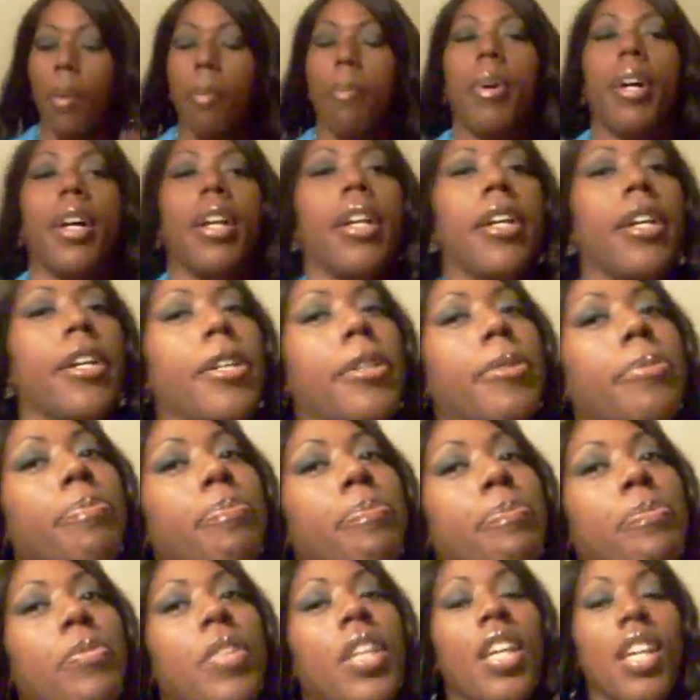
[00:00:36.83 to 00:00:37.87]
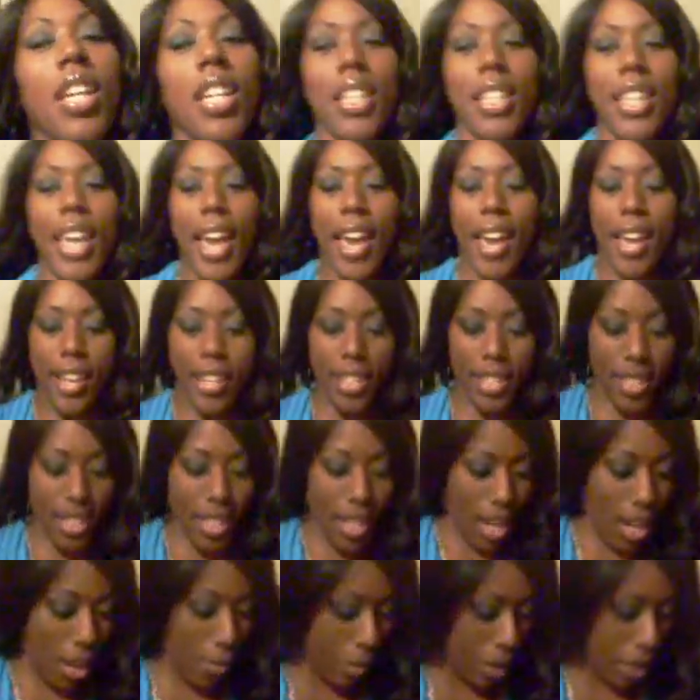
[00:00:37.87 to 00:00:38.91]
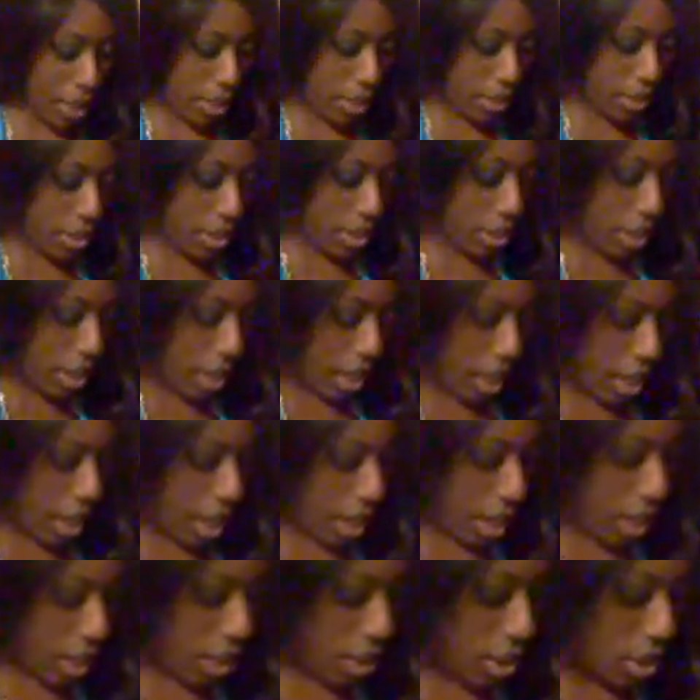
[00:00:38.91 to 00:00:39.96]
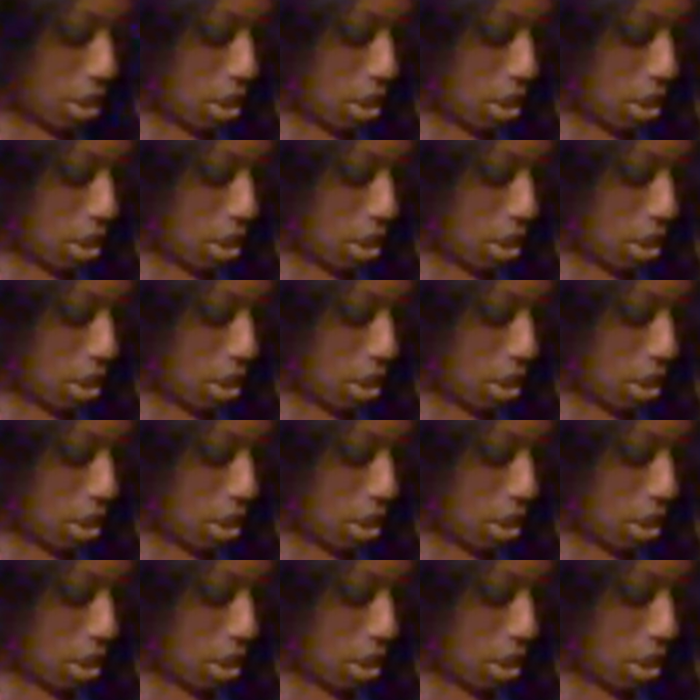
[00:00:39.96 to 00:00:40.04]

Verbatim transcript: But, um, yes, I'm here today